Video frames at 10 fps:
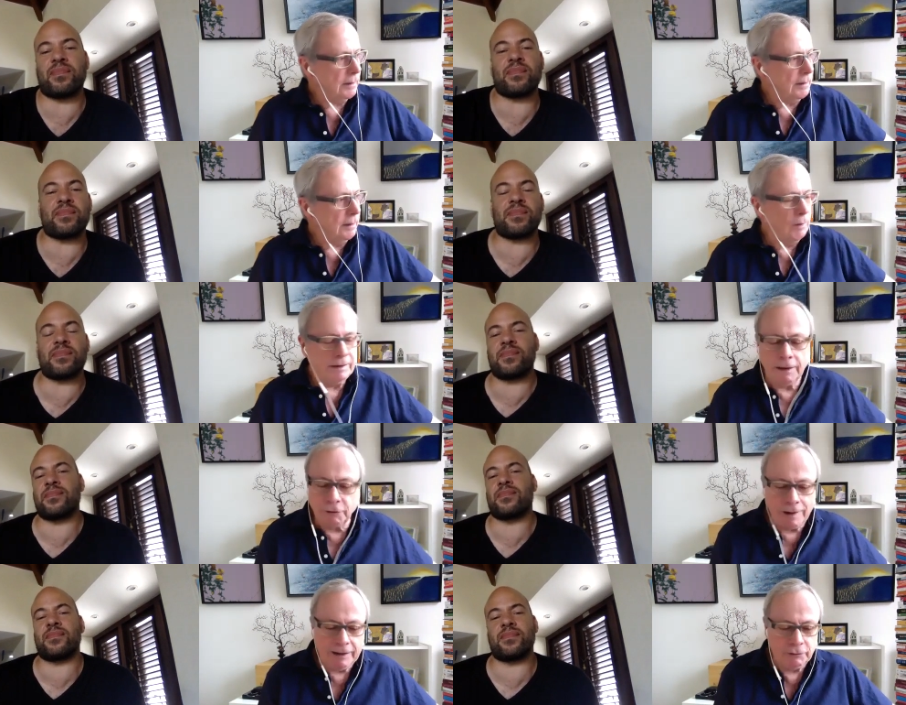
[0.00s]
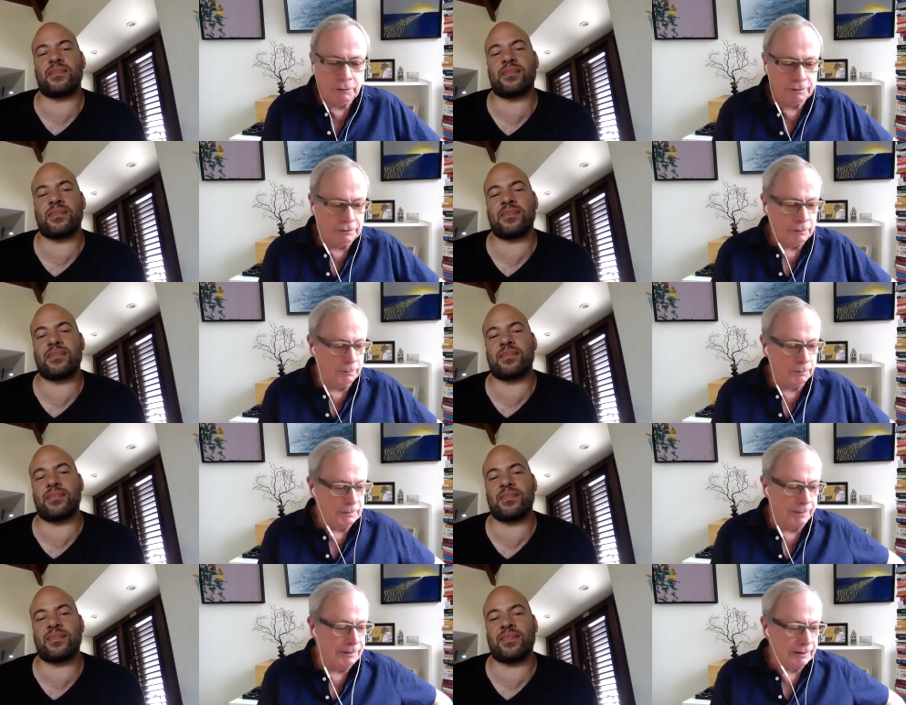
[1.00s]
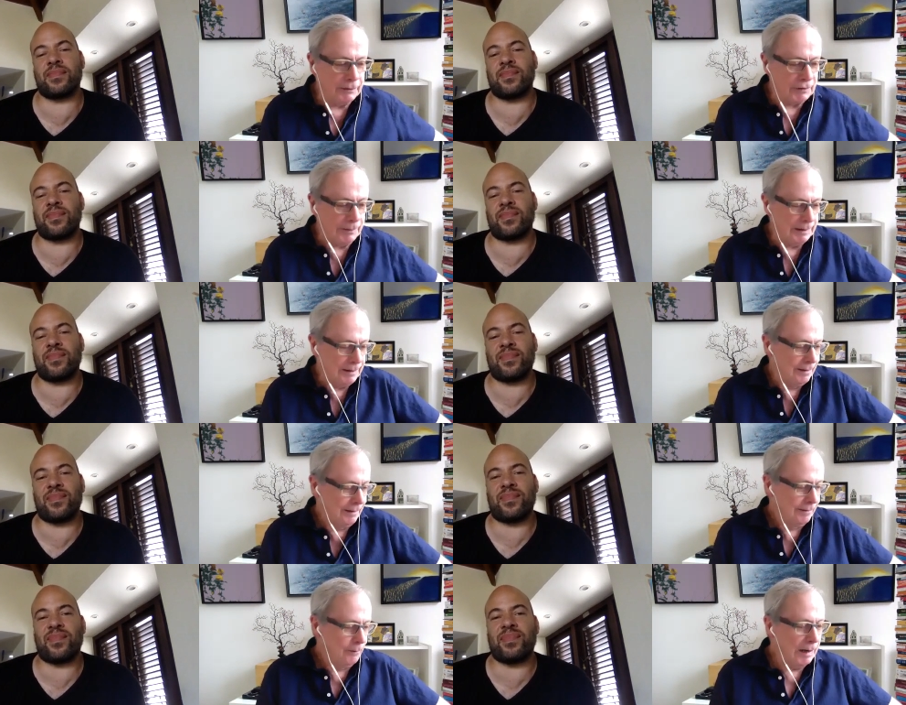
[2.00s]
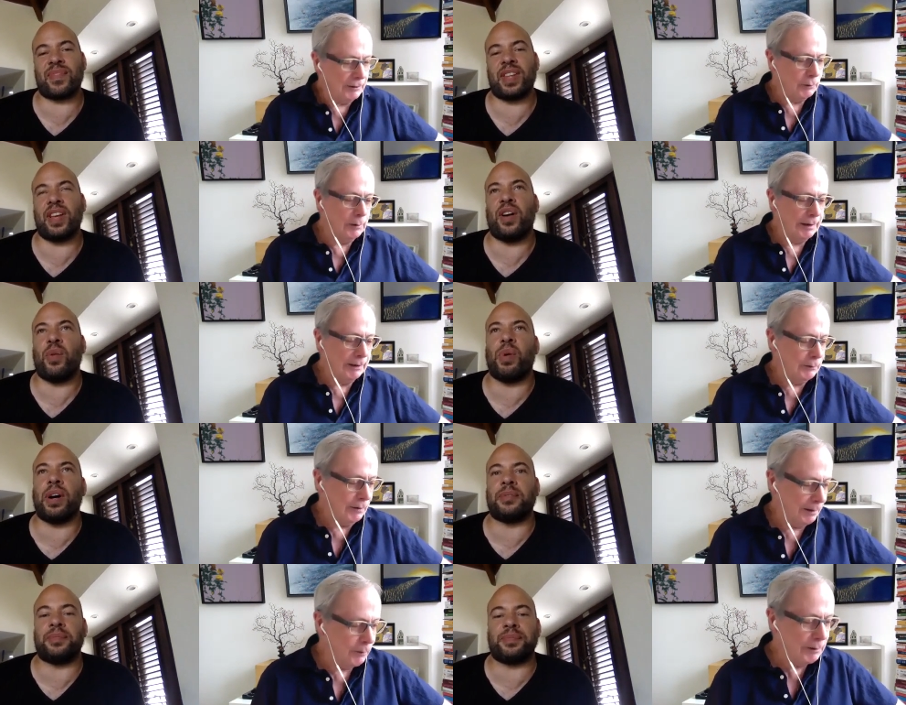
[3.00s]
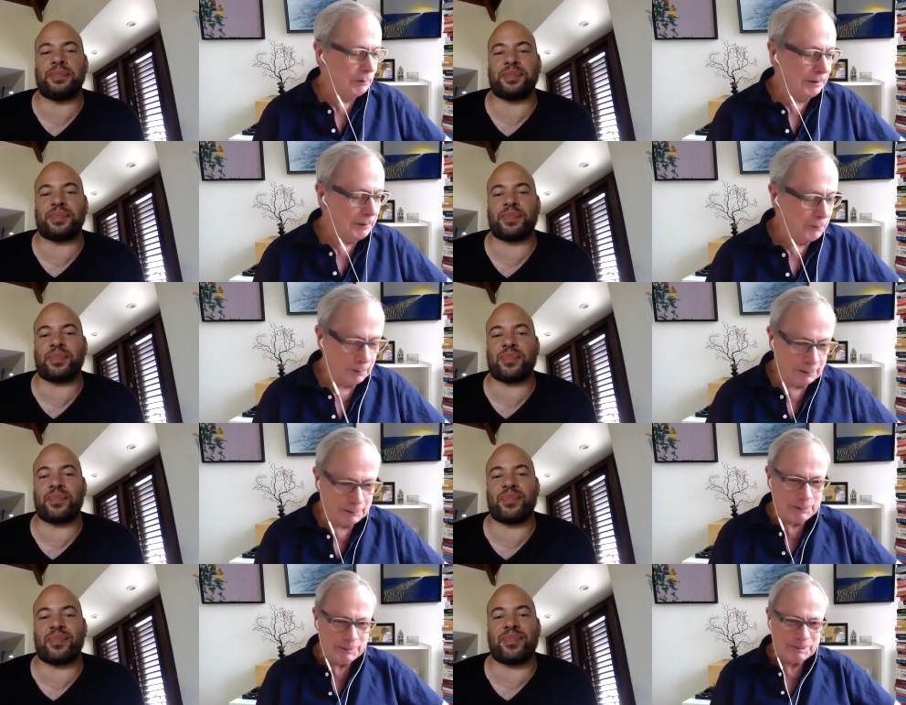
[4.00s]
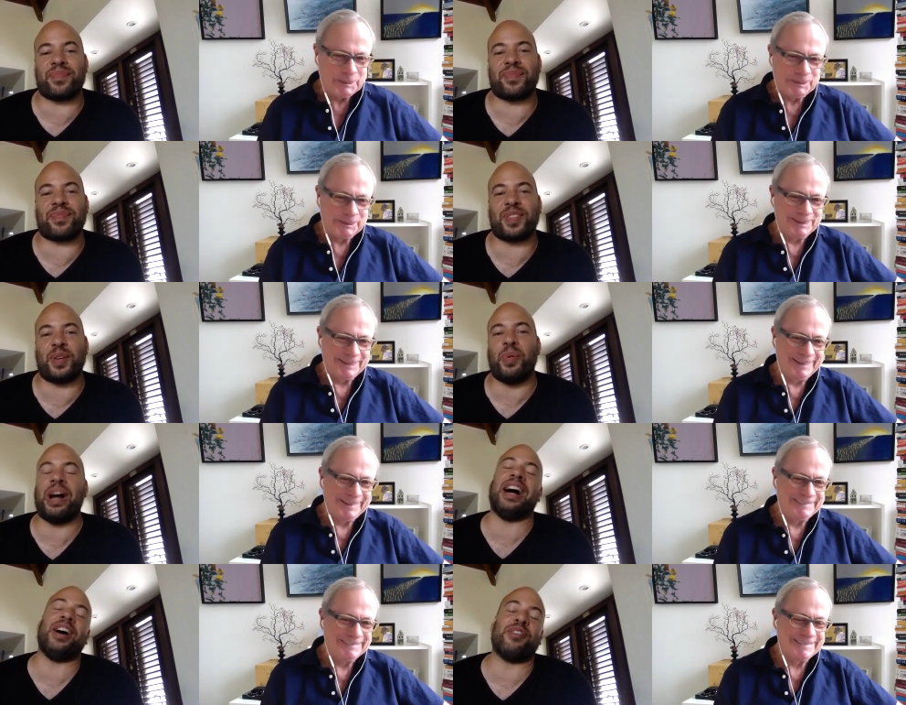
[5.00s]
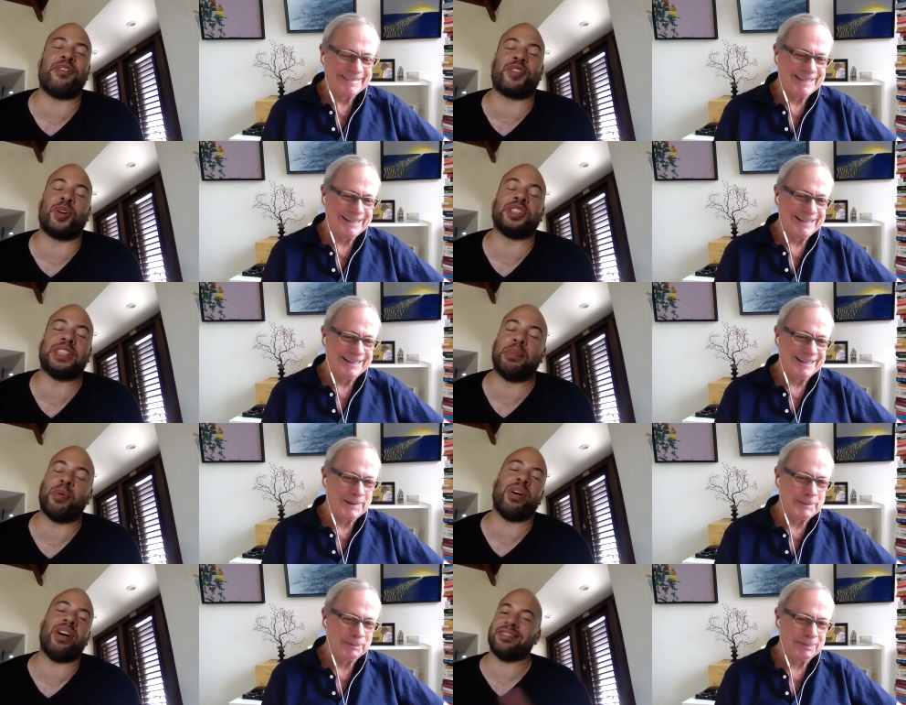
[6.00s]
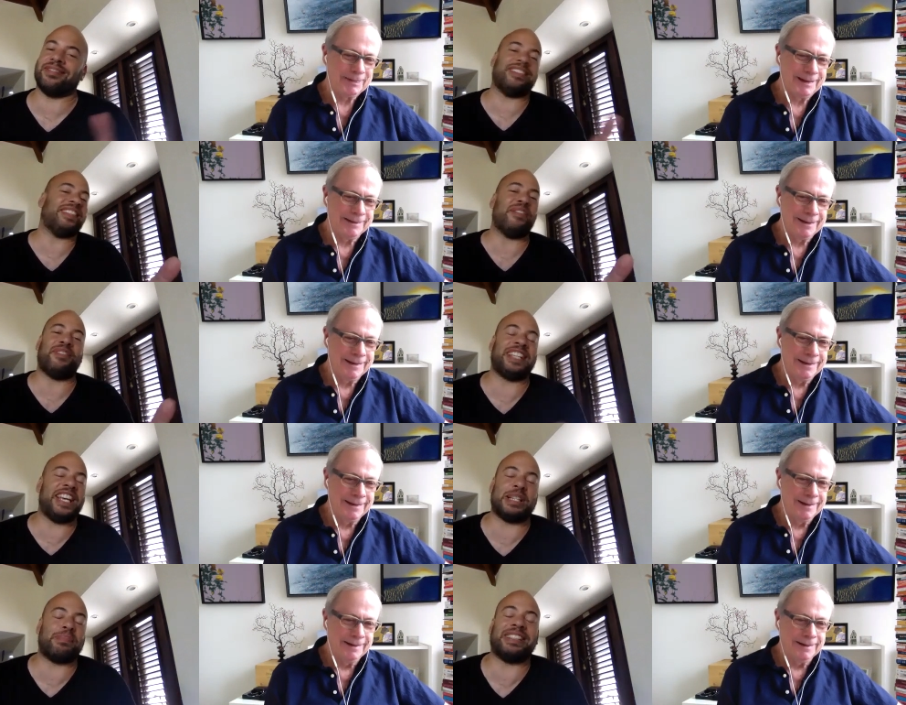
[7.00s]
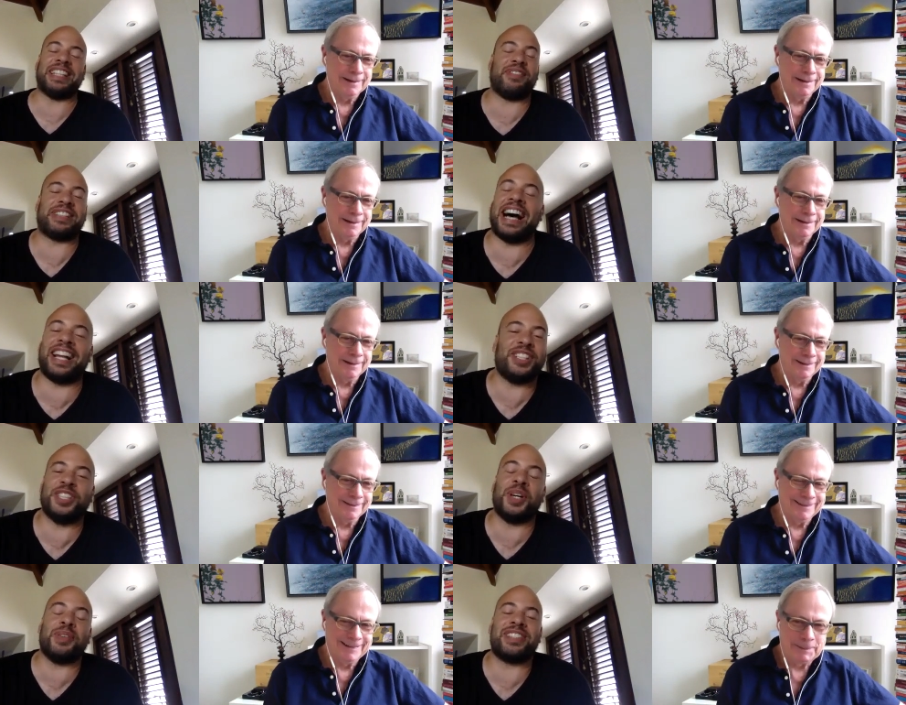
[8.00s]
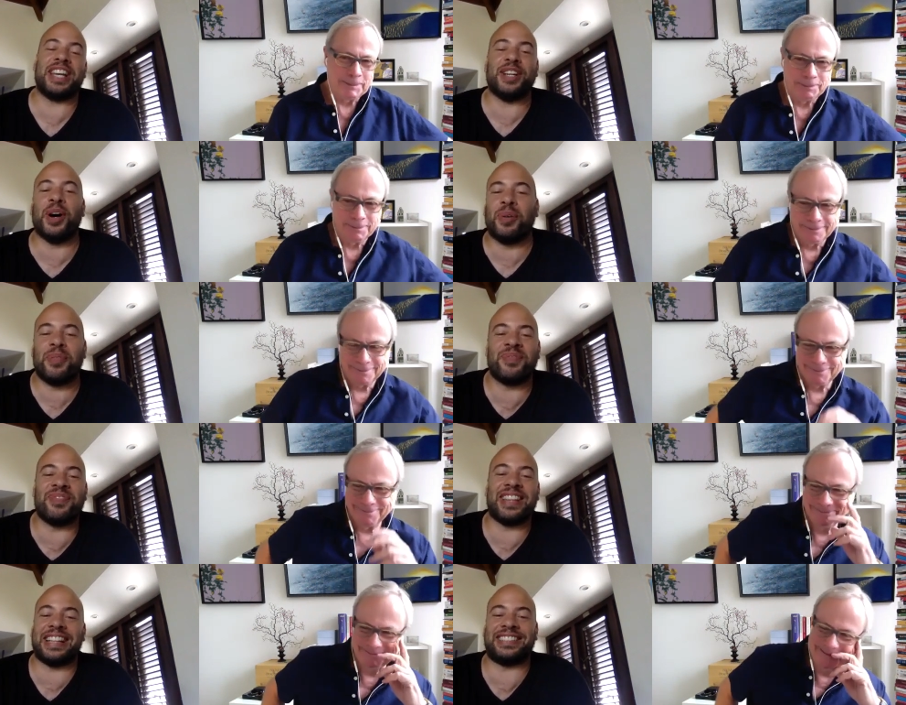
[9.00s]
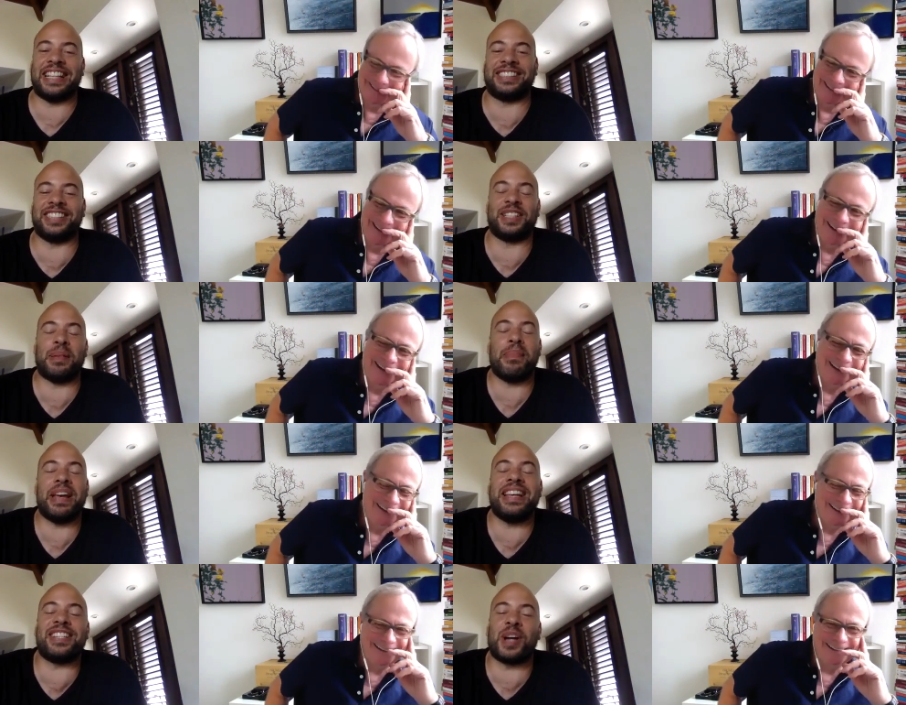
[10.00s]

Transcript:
Speaker 1: what attracts you to coming to the summit? Why'd you agree to do that? What are you looking forward to?
Speaker 2: Well, of course, number one, invitation by David Allen, you don't say no. That's that's just an amazing